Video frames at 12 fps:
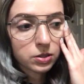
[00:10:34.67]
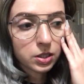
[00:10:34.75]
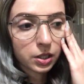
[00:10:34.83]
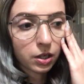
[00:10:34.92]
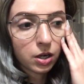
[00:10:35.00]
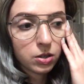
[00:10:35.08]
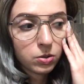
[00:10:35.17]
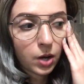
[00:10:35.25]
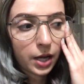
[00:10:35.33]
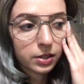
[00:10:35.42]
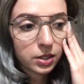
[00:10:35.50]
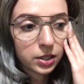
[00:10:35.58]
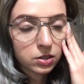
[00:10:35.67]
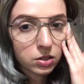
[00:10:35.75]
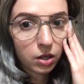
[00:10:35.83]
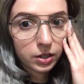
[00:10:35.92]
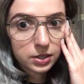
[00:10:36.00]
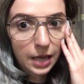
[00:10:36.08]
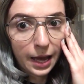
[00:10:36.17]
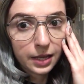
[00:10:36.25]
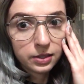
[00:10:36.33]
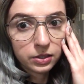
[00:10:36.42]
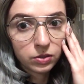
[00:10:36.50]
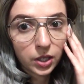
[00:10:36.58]
i was like oh i like saw this
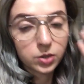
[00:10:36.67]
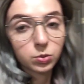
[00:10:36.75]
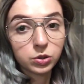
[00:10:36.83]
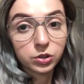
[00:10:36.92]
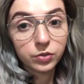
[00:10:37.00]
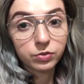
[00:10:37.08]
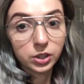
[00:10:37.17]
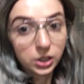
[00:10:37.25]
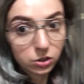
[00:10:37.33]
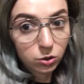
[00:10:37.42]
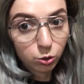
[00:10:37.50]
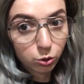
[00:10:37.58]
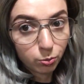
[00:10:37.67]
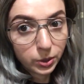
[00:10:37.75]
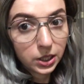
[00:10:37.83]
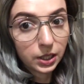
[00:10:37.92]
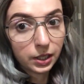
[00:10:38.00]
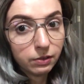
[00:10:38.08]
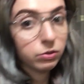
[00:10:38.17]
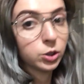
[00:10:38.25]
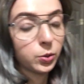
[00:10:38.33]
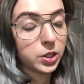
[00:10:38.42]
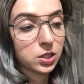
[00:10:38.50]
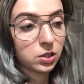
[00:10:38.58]
ad that you guys were looking for like social media
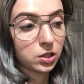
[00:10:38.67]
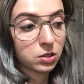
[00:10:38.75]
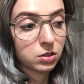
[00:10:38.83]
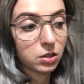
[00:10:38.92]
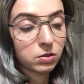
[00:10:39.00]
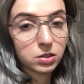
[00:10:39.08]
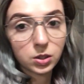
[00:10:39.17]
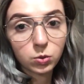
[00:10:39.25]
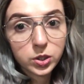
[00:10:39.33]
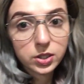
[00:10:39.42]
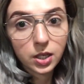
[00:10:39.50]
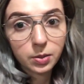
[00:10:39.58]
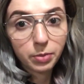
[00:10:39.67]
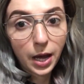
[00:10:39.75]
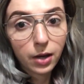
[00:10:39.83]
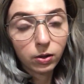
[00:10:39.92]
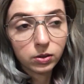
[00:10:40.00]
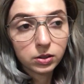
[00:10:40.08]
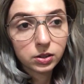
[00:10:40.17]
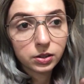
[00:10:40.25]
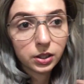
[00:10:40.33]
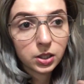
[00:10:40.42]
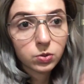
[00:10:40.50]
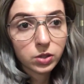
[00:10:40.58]
influencers i was like what's that about
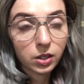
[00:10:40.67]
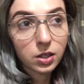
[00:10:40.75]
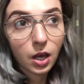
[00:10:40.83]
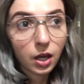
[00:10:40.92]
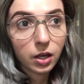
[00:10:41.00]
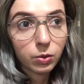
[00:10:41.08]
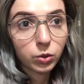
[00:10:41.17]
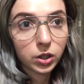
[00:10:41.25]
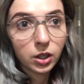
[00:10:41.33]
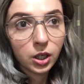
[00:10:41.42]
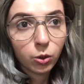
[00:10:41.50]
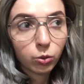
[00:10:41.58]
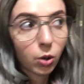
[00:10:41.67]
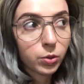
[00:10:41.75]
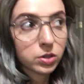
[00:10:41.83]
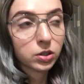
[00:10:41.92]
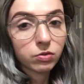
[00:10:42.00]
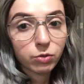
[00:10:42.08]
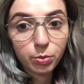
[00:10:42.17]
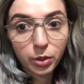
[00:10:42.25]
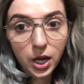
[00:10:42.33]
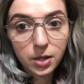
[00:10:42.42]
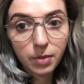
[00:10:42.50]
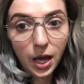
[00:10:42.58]
and he was like yeah we're always looking for
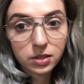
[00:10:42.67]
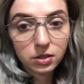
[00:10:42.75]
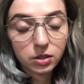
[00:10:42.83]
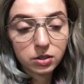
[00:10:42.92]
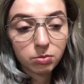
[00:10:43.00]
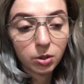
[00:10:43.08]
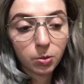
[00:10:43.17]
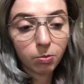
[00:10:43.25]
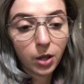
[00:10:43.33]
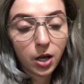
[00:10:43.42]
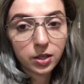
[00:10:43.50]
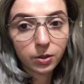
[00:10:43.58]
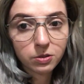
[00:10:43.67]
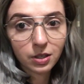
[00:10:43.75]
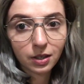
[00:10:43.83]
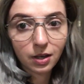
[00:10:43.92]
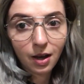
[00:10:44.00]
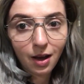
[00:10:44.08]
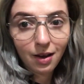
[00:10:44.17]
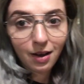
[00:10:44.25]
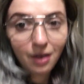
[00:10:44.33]
brand ambassadors and blah blah blah and i was like